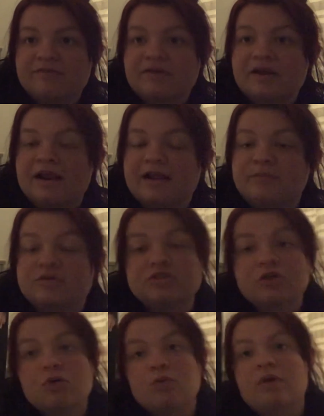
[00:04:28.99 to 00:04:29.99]
and I am
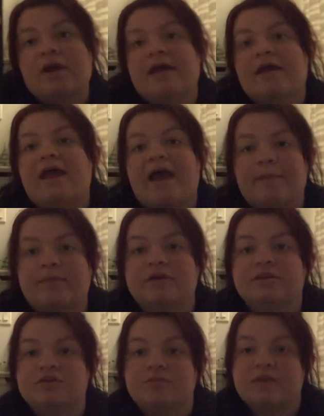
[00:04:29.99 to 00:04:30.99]
so happy
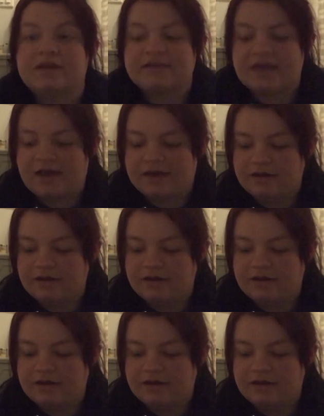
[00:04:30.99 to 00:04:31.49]
to be a dad.